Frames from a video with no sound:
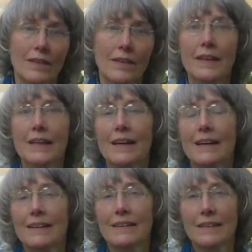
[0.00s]

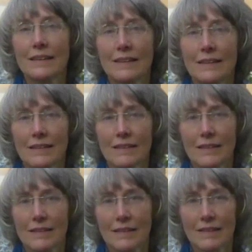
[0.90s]

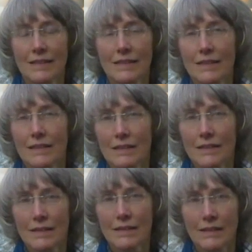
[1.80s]

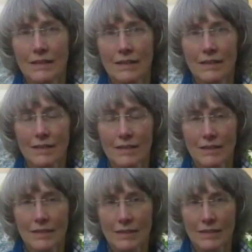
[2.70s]

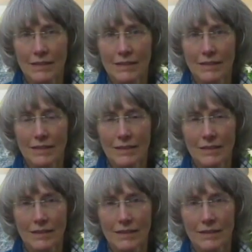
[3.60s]

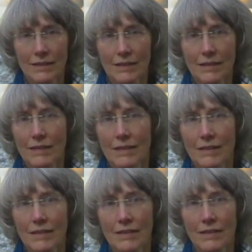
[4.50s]

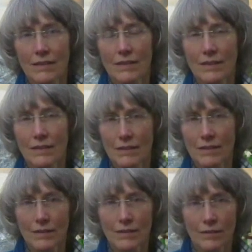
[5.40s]

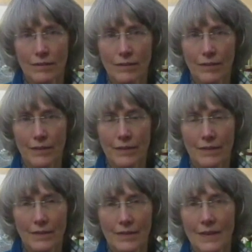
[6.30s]

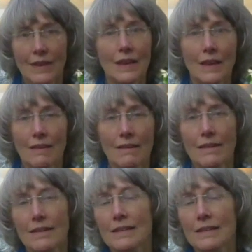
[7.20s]
The person shown says nothing.